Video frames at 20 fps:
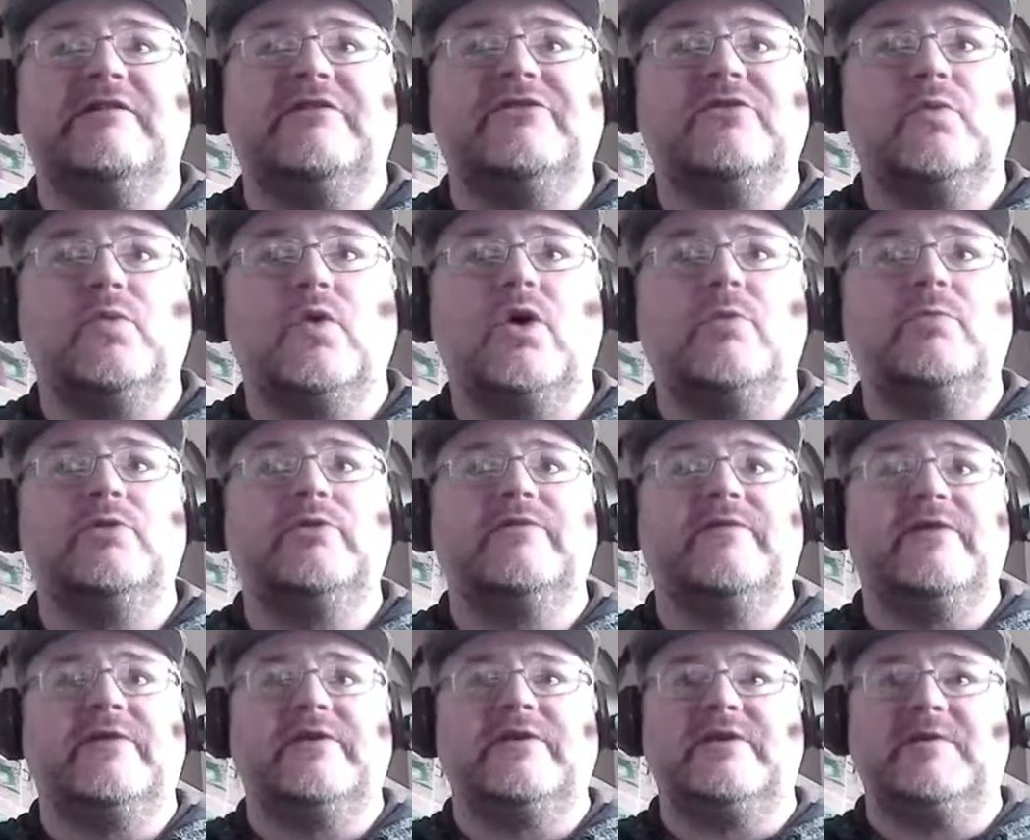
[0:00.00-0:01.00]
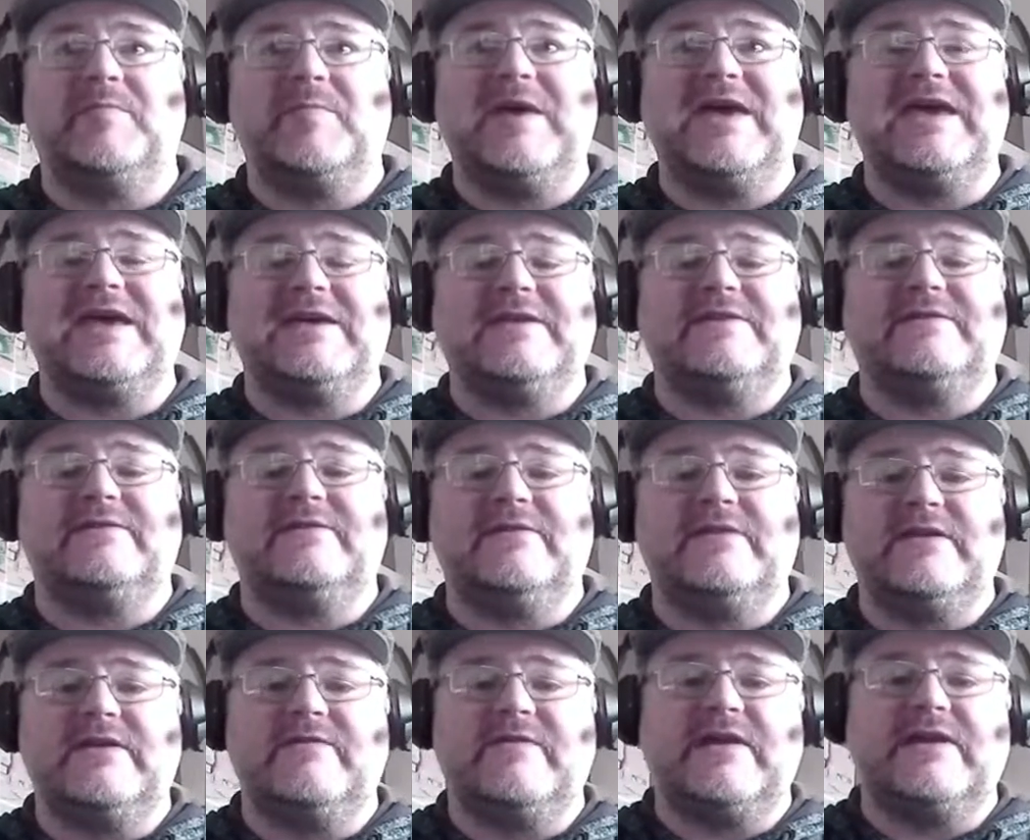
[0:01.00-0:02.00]
It's a war movie that depicts
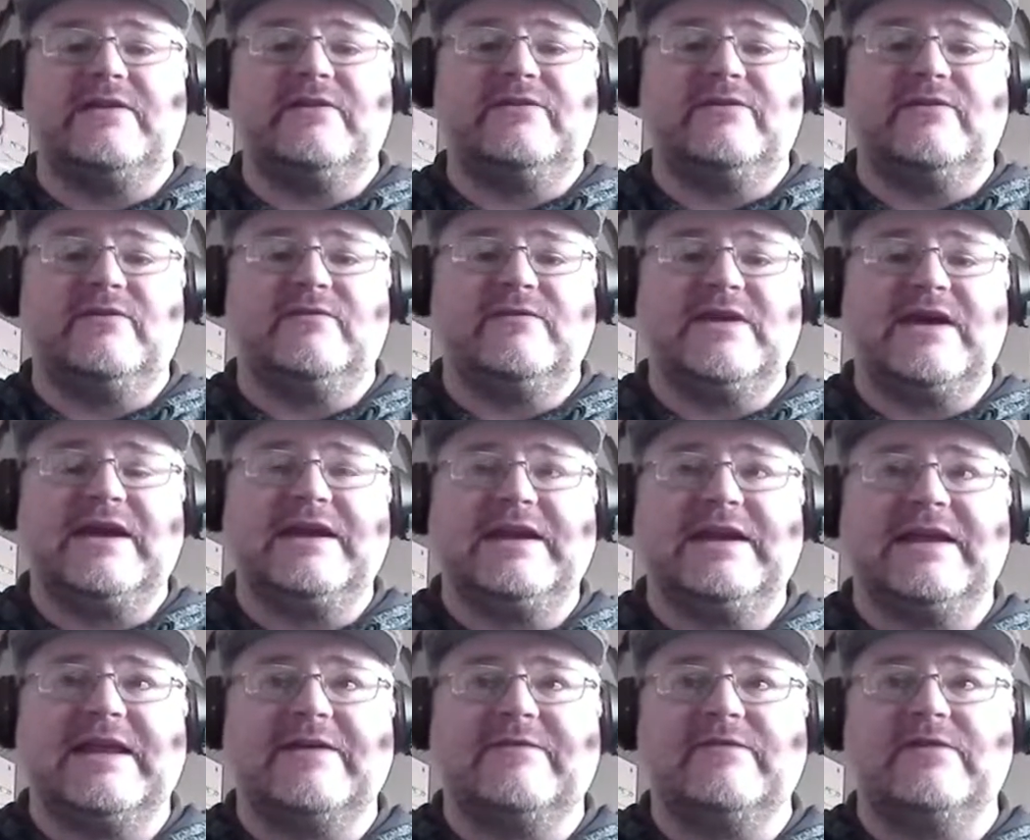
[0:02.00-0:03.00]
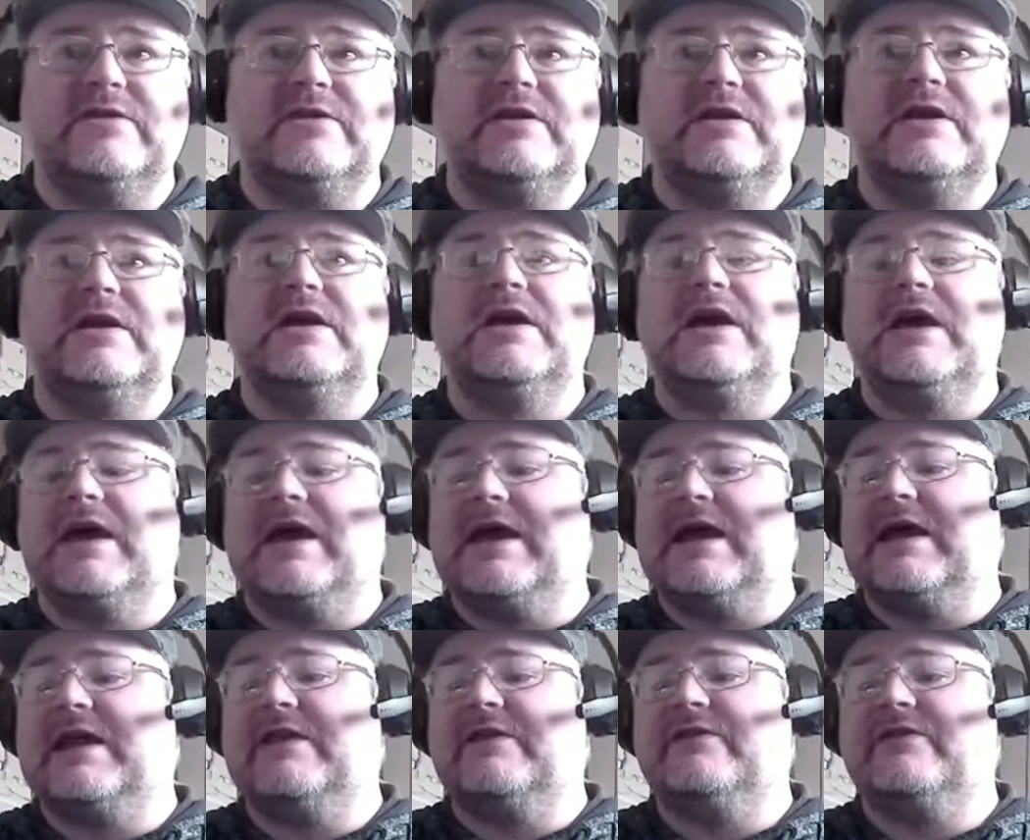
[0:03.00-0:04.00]
the events of 9/11
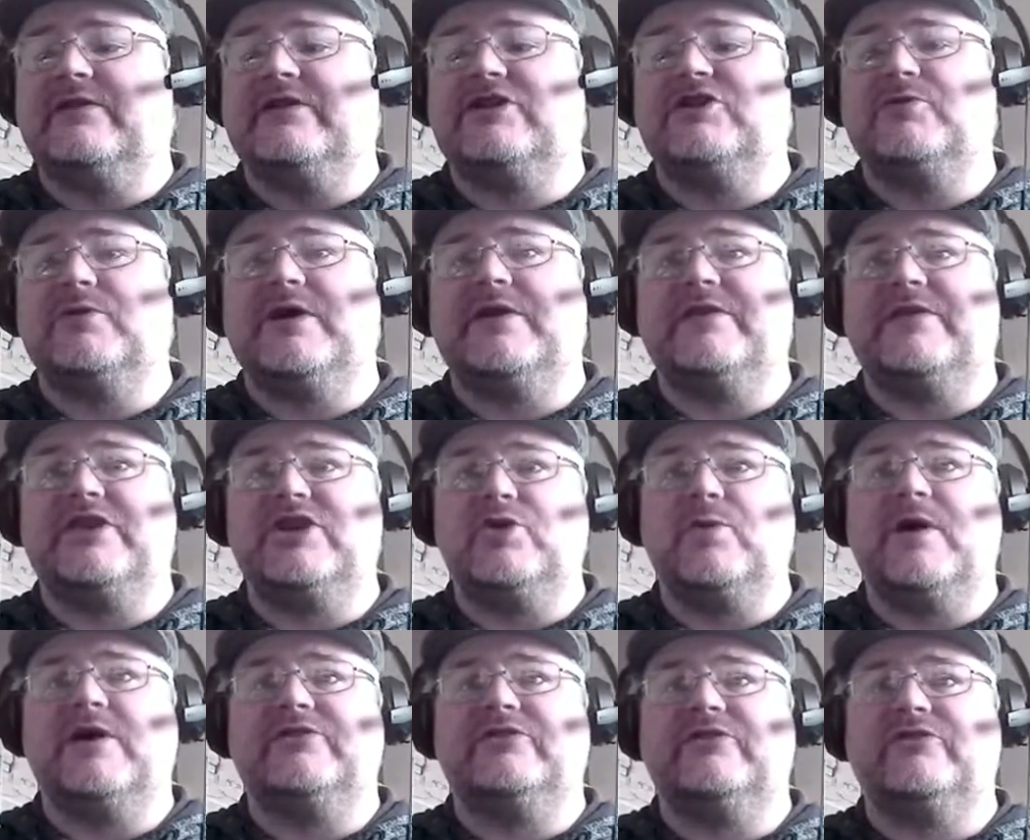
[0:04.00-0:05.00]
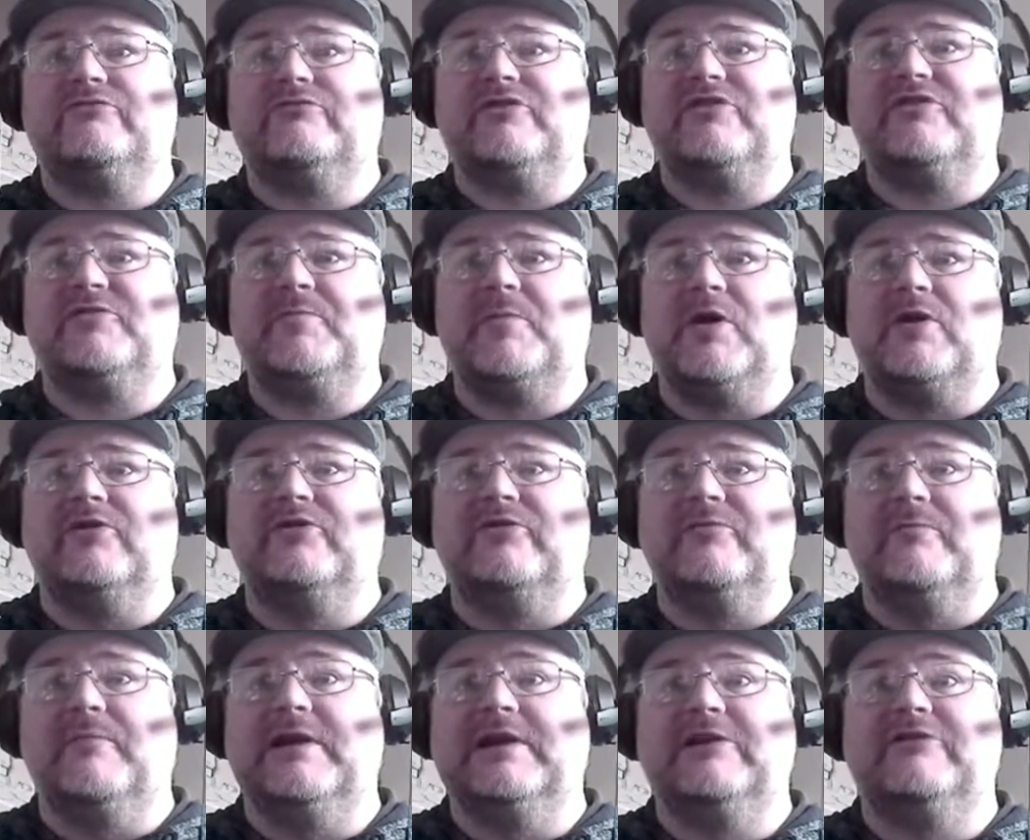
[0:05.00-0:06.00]
and the US's response
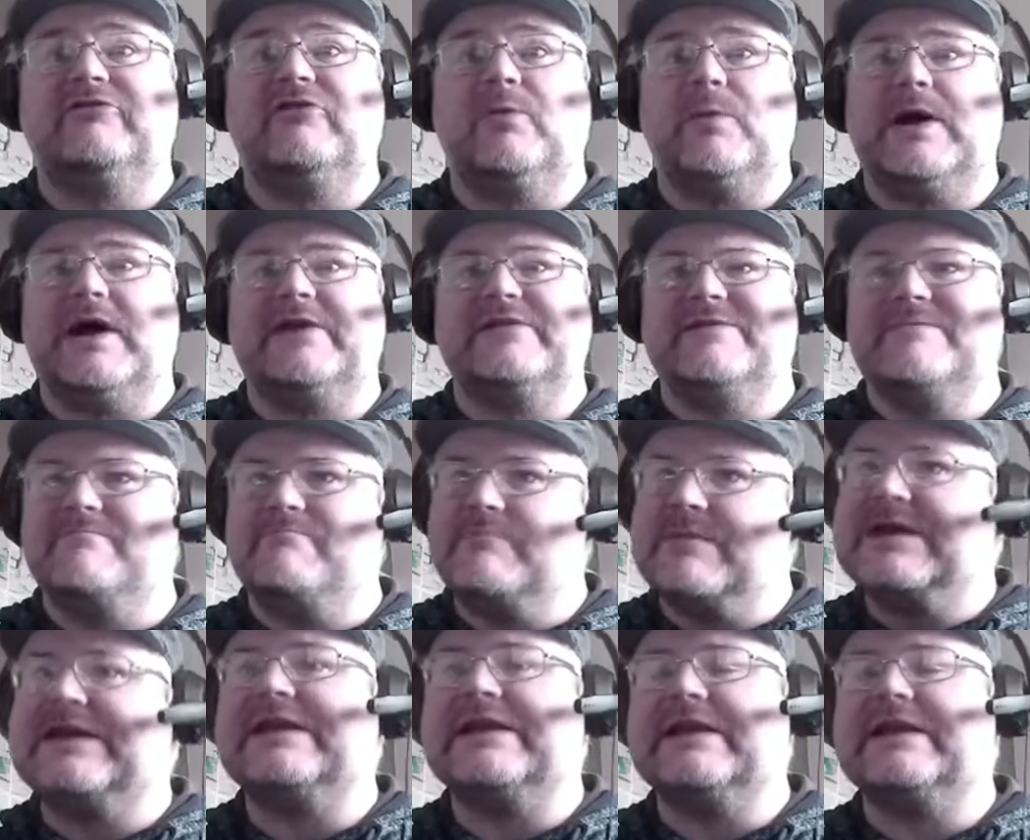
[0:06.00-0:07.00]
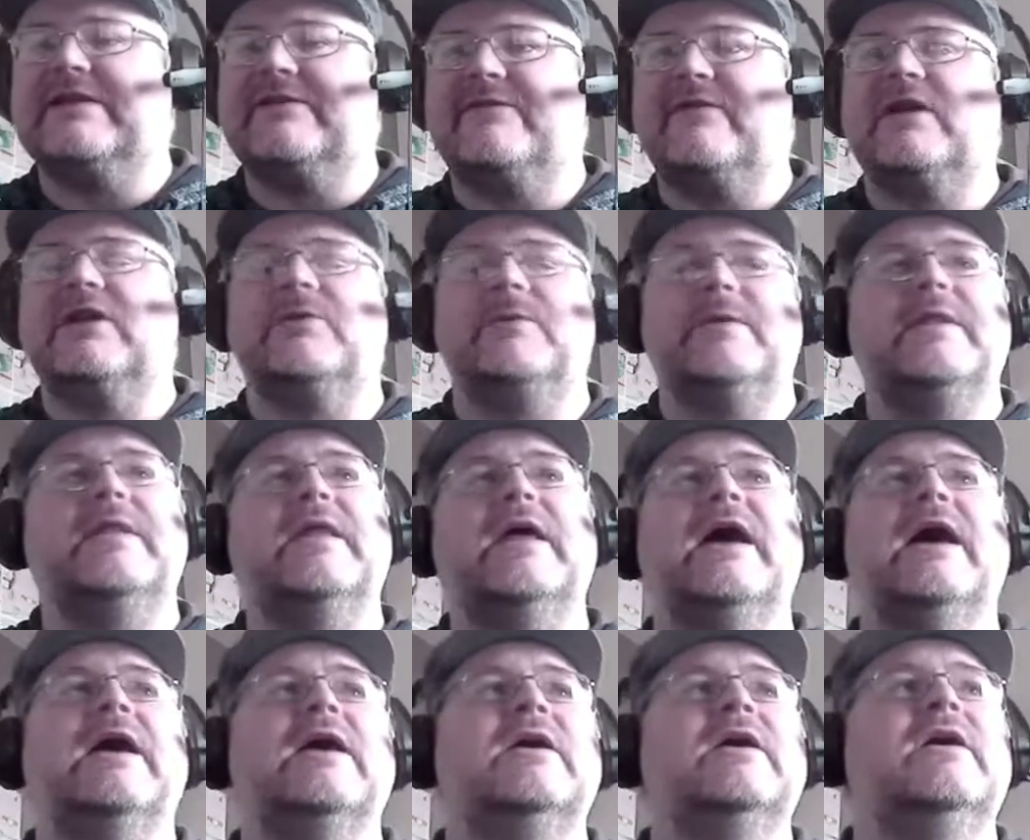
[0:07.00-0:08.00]
military-wise immediately following that.